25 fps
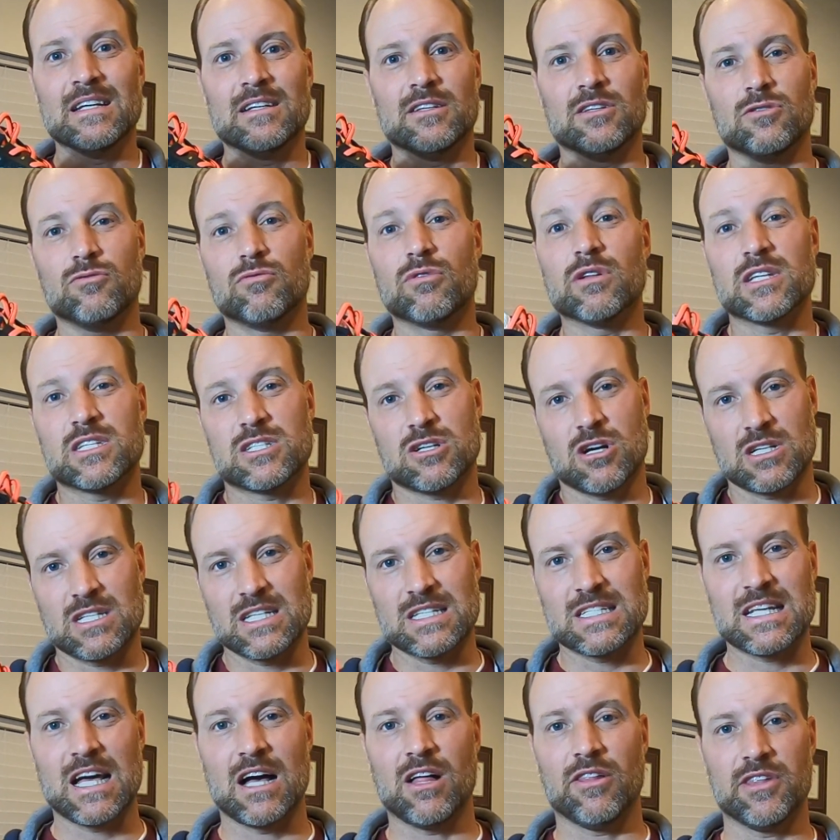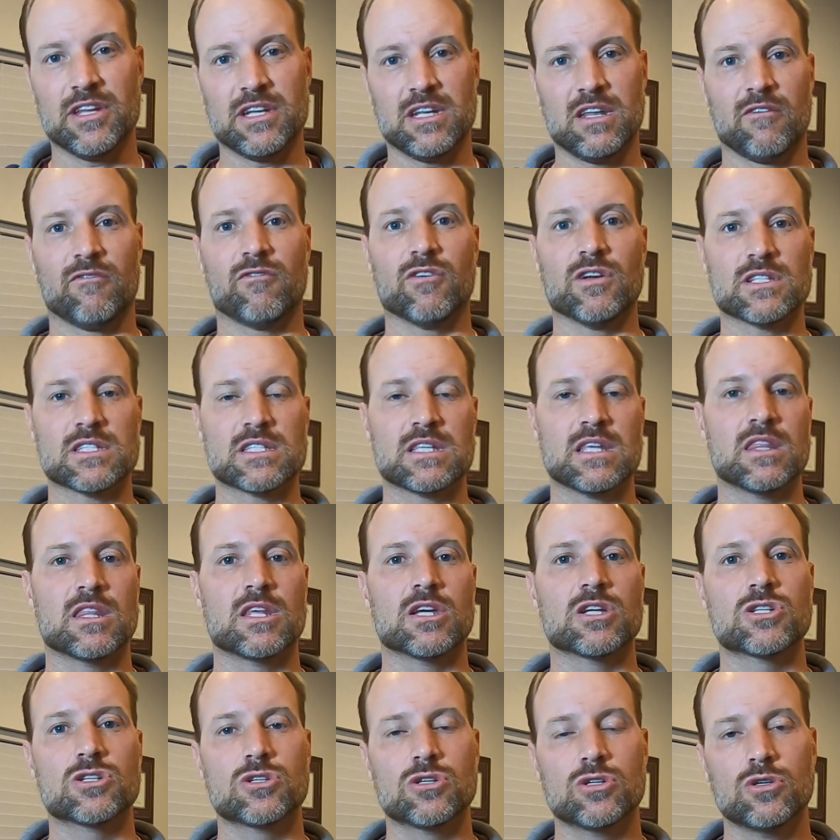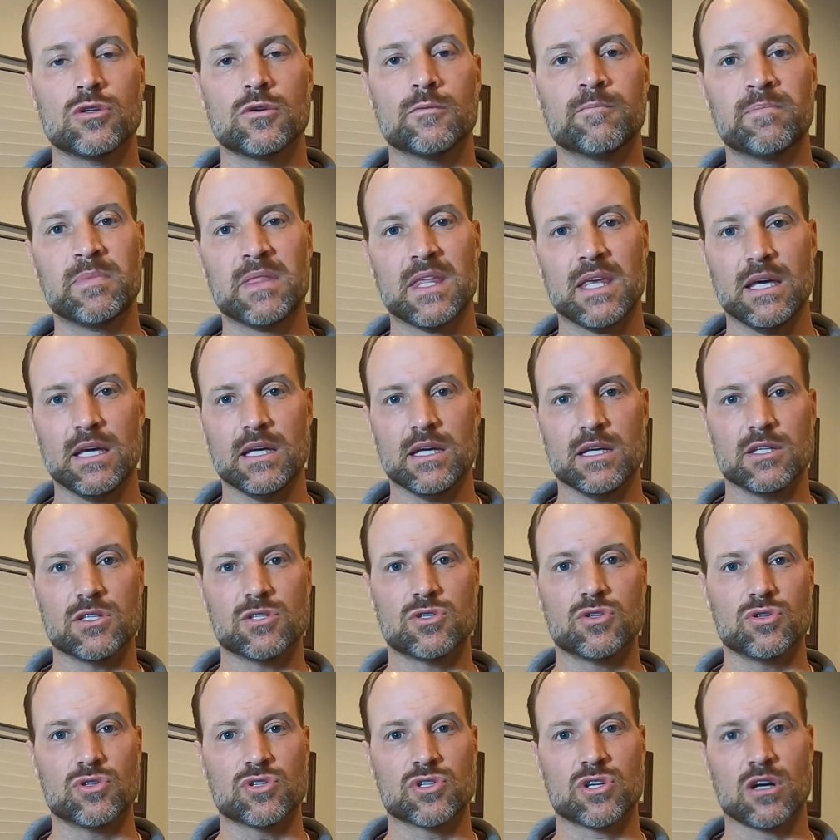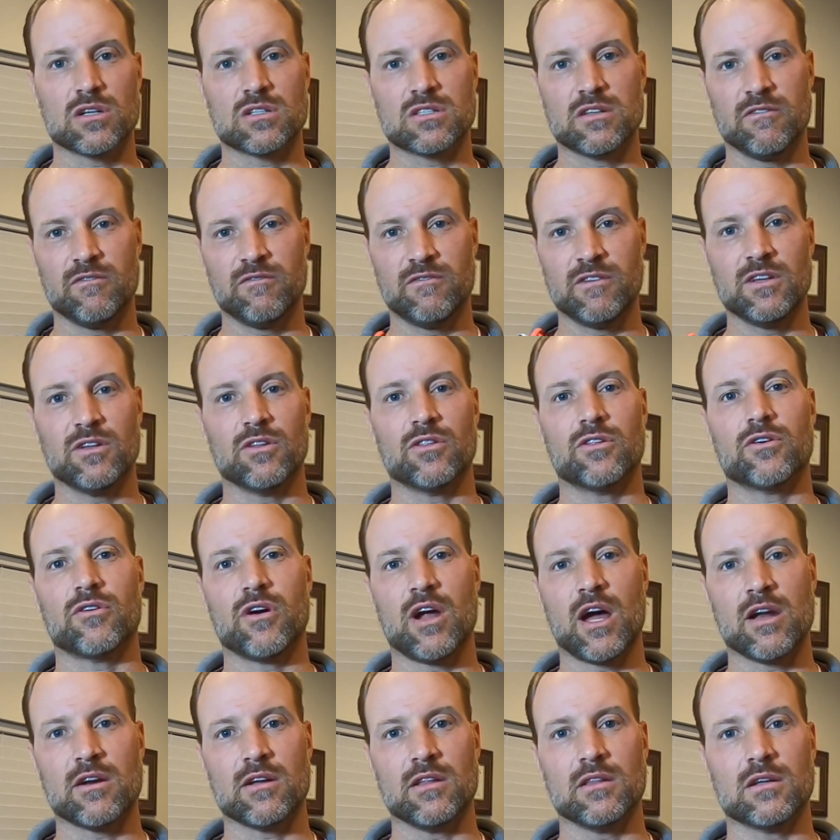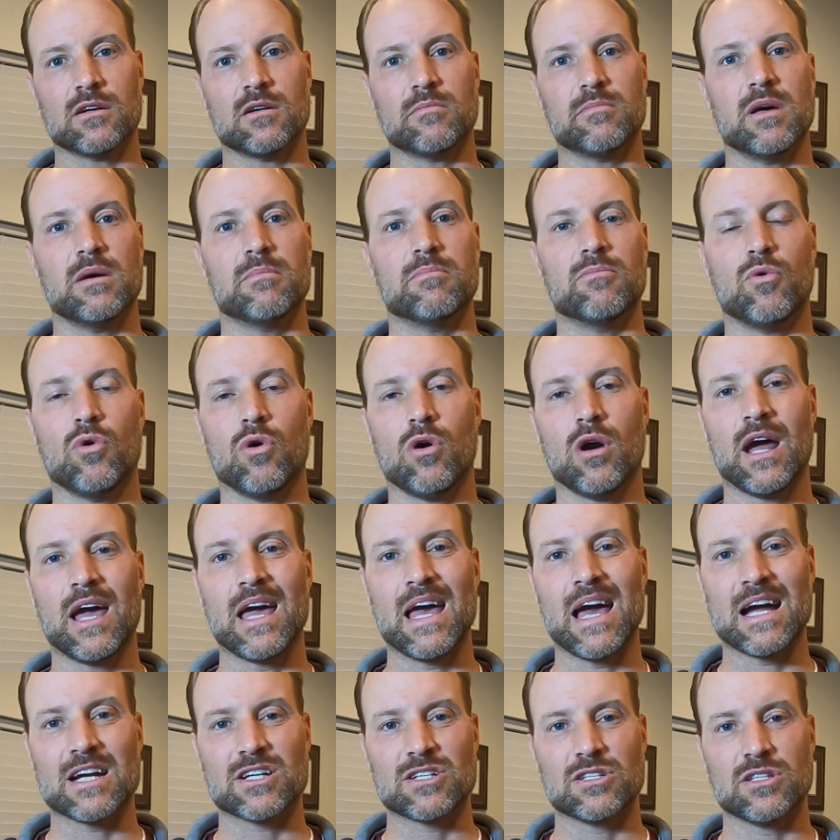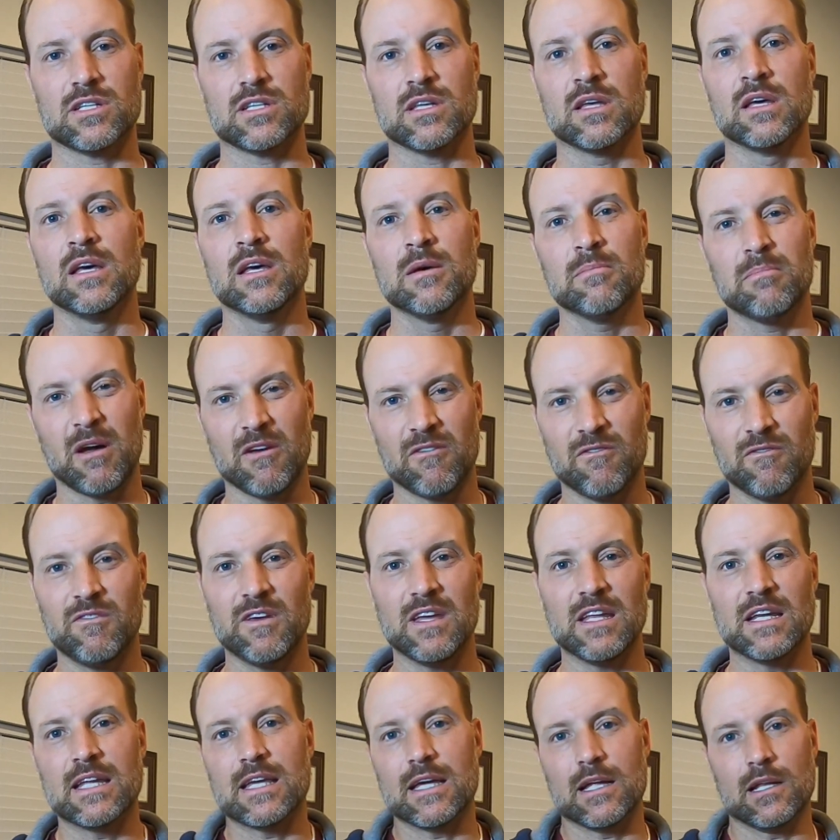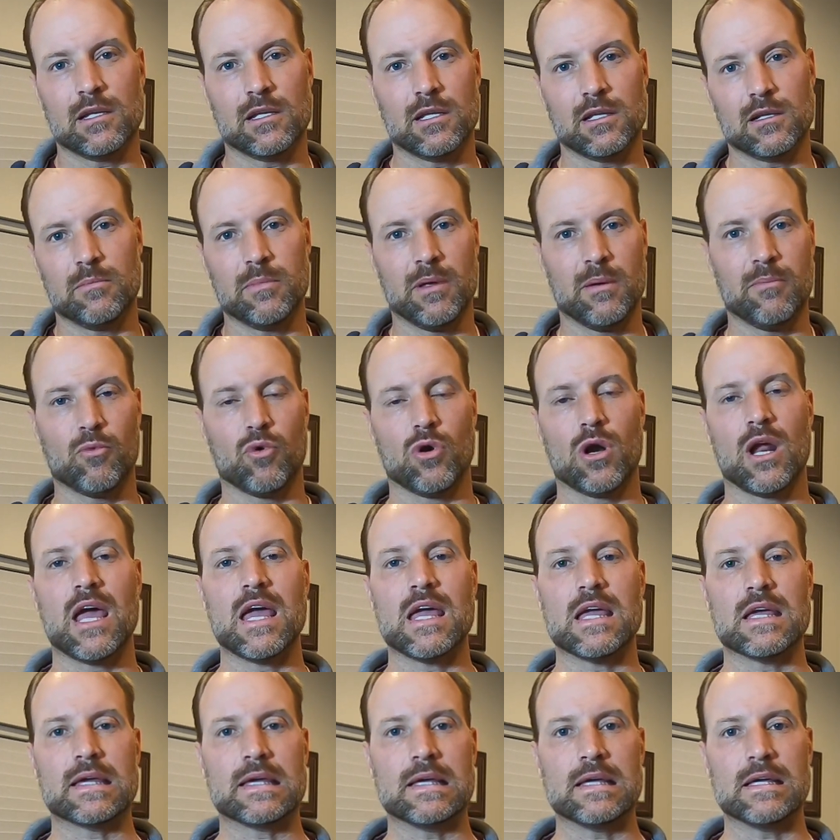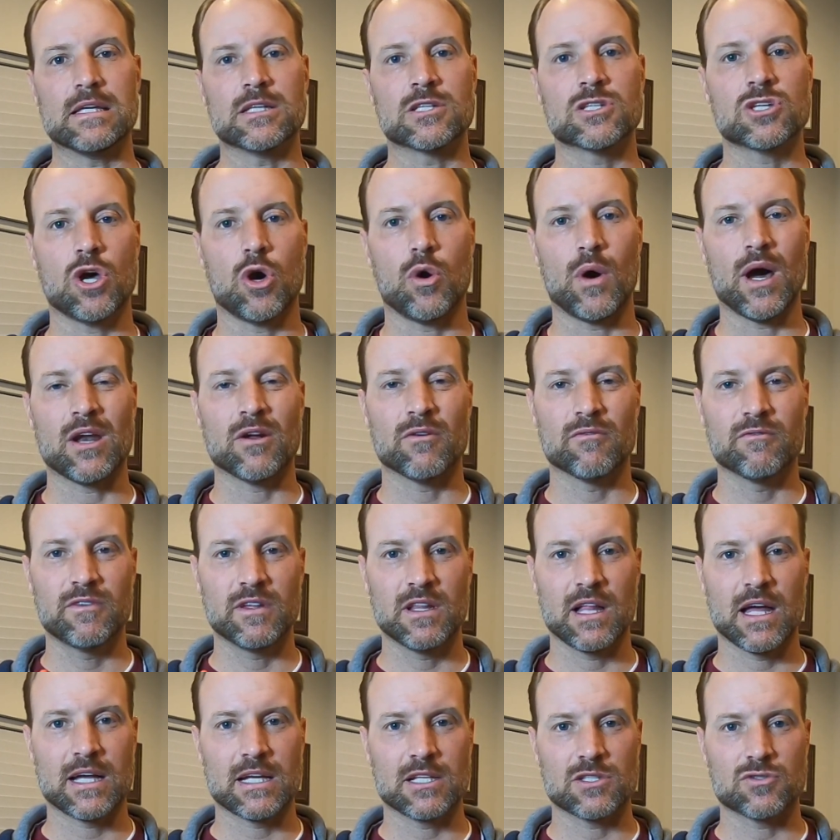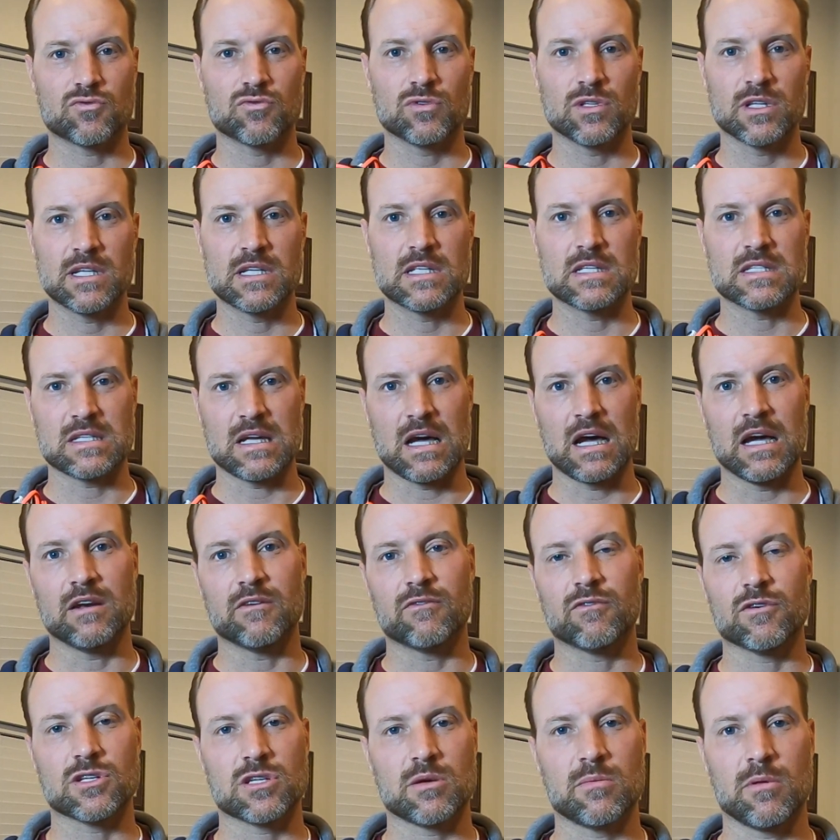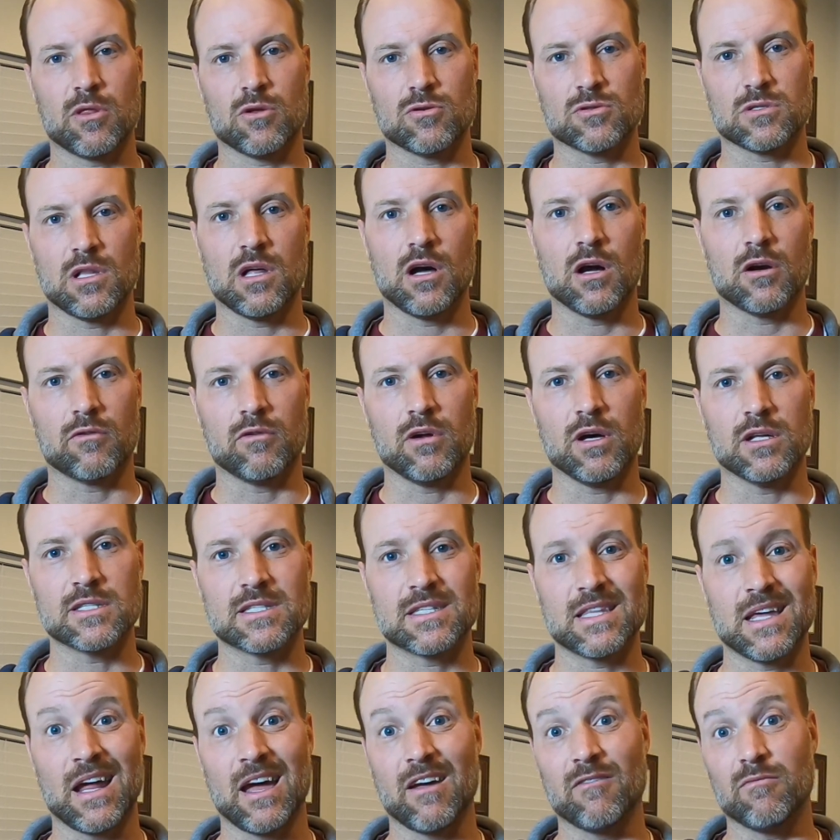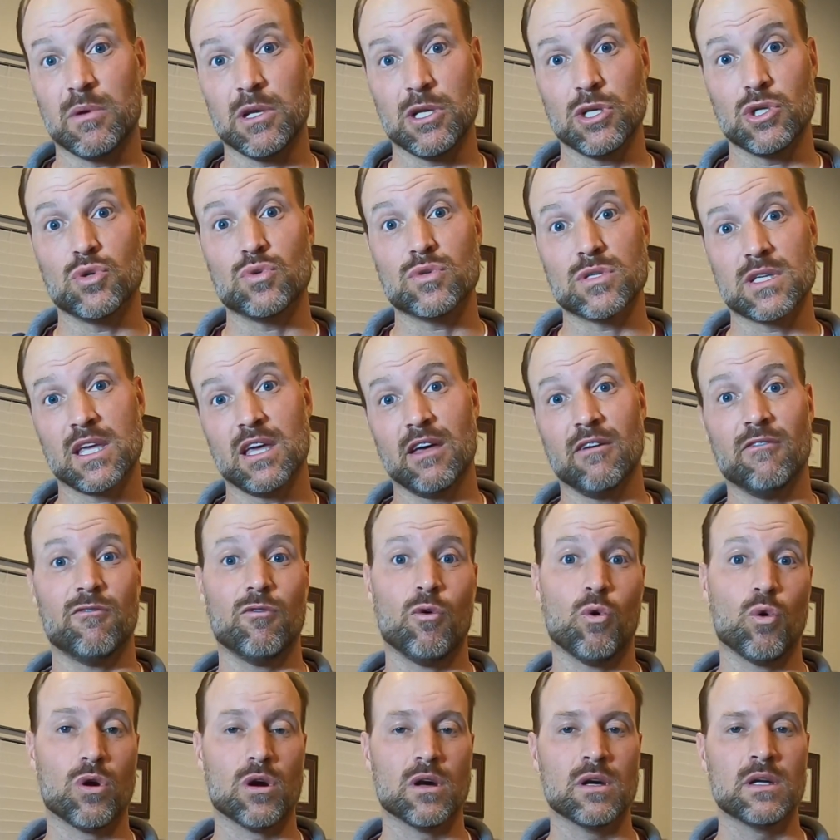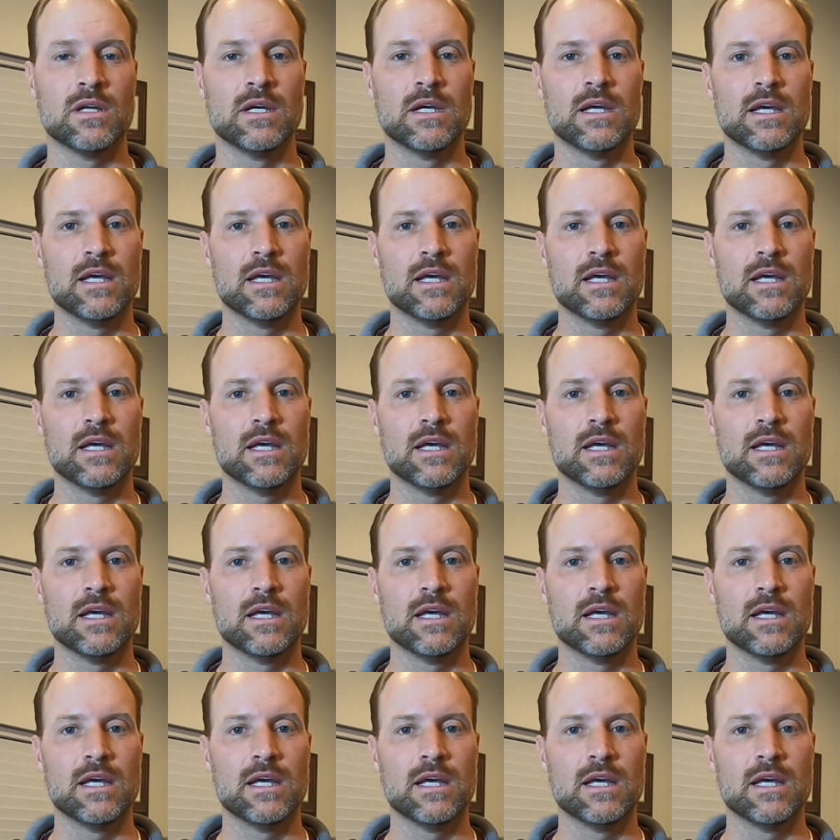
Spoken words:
you really start to tell the difference in this shoe. Is you start to feel the ground a little bit more. My feet get a little bit more achy, so I don't feel like it's really designed for some of those long runs that I've been using it for.